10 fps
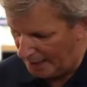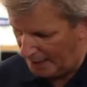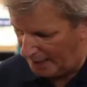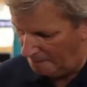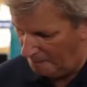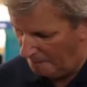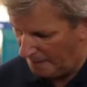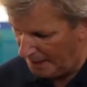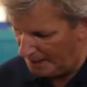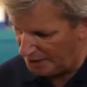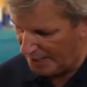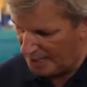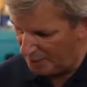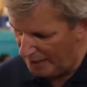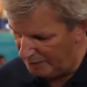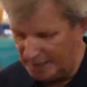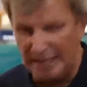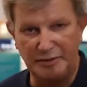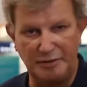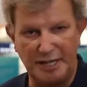Um, in this case we have an
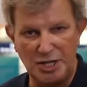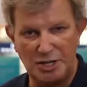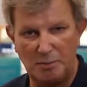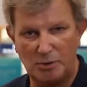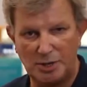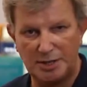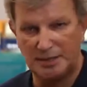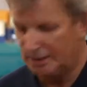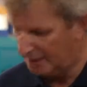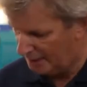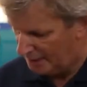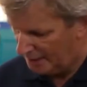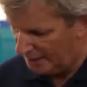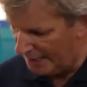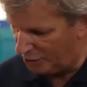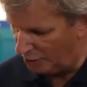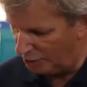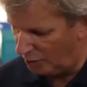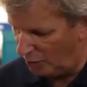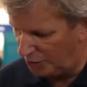identification board that
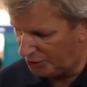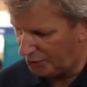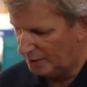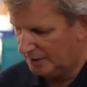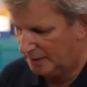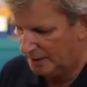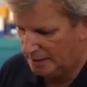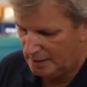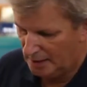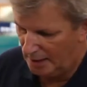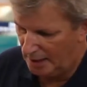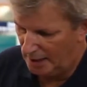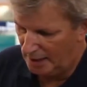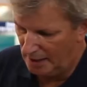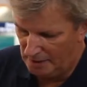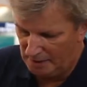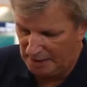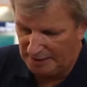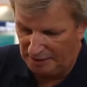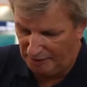controls uh,
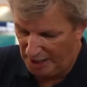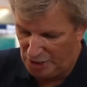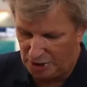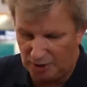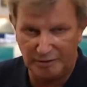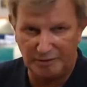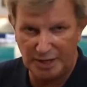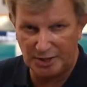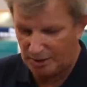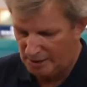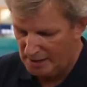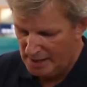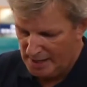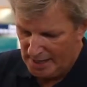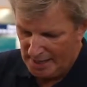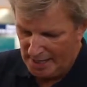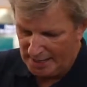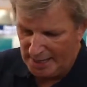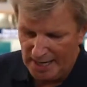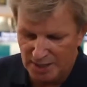the identification of the fixture.
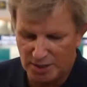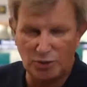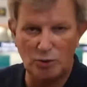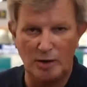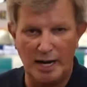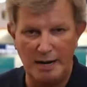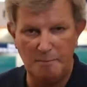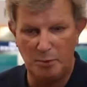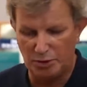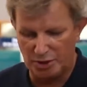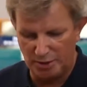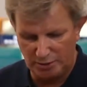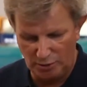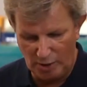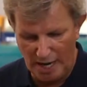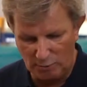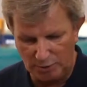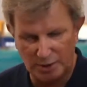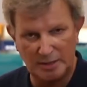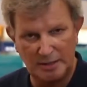It has two inputs to
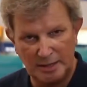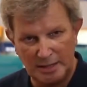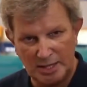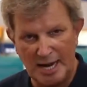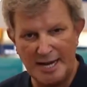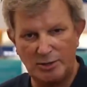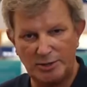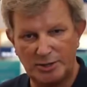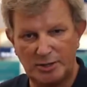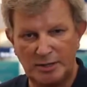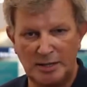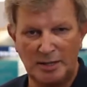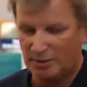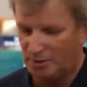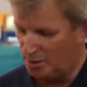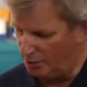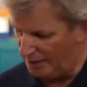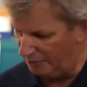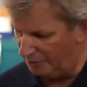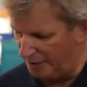count cycles, so
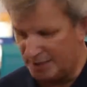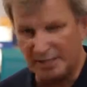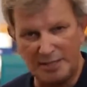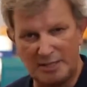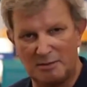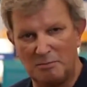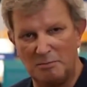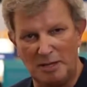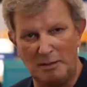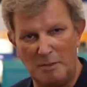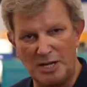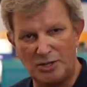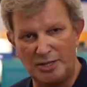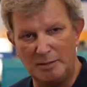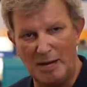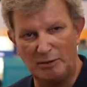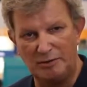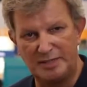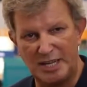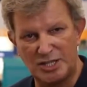you can for instance uh, measure the
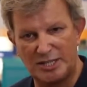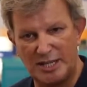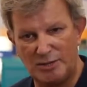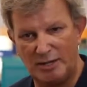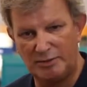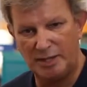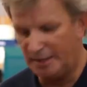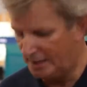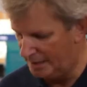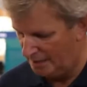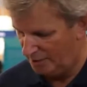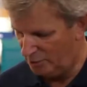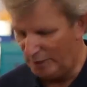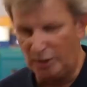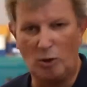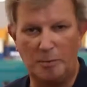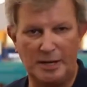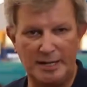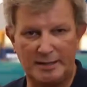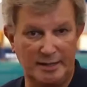amount of tests that you have done to
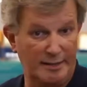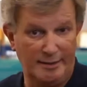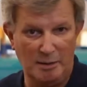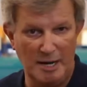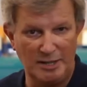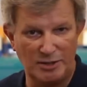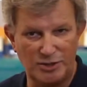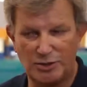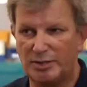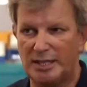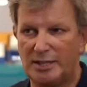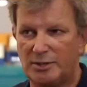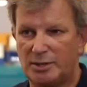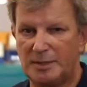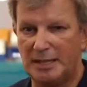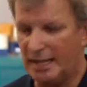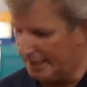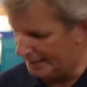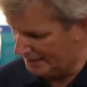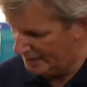incorporate uh, a maintenance routine or something
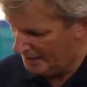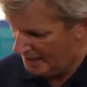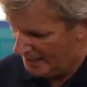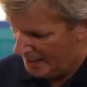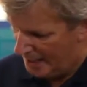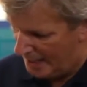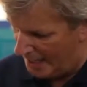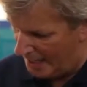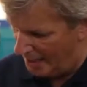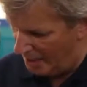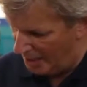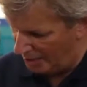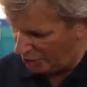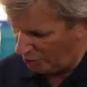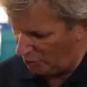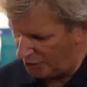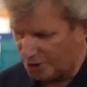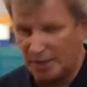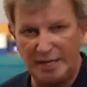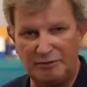like that. Uh, it
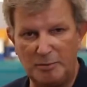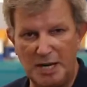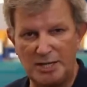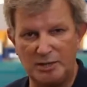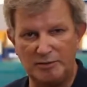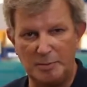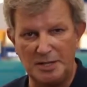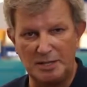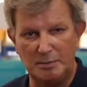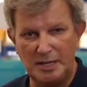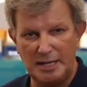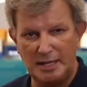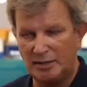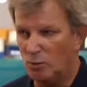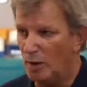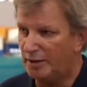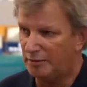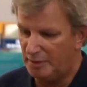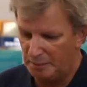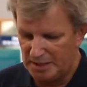stores information of the PCB, the
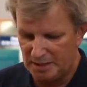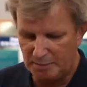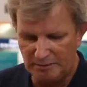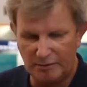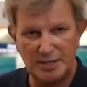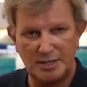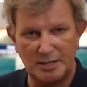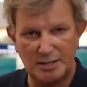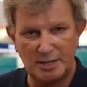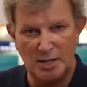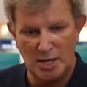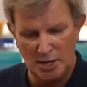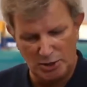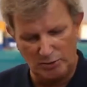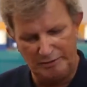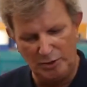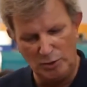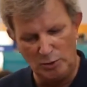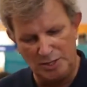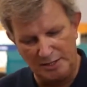width of the PCB for instance, so if
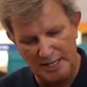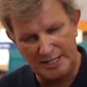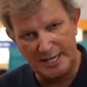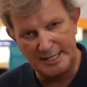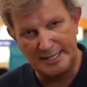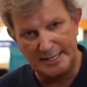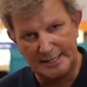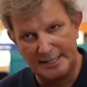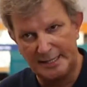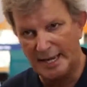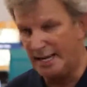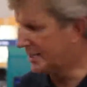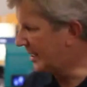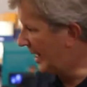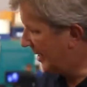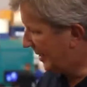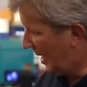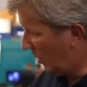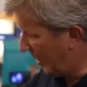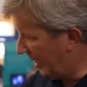you use this cassette inside
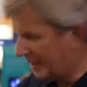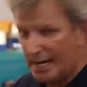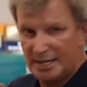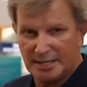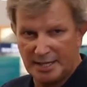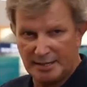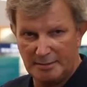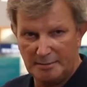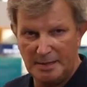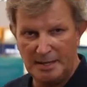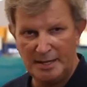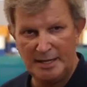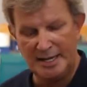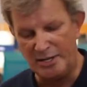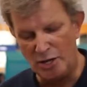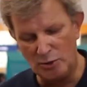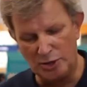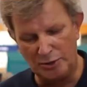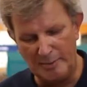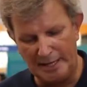our inline system, it
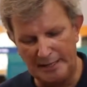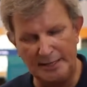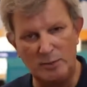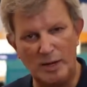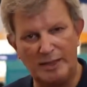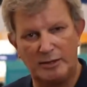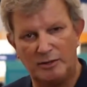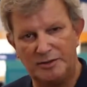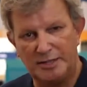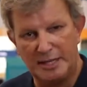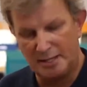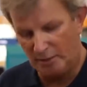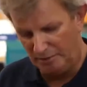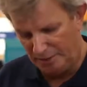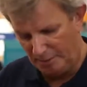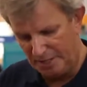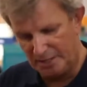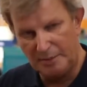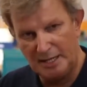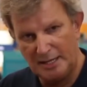knows automatically the width of the, of the
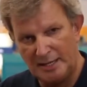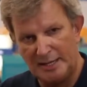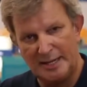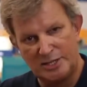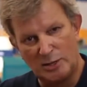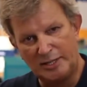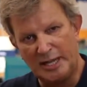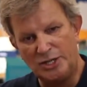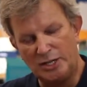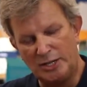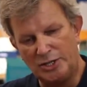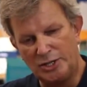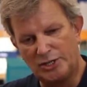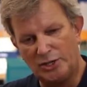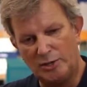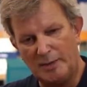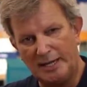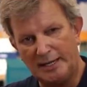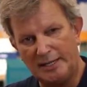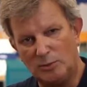PCB, so it can adjust
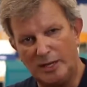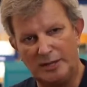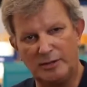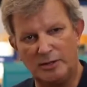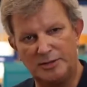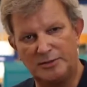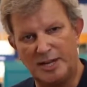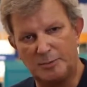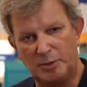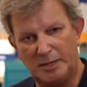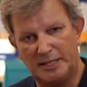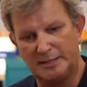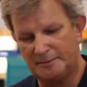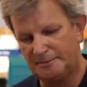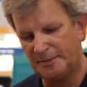automatically the width of the transport belt.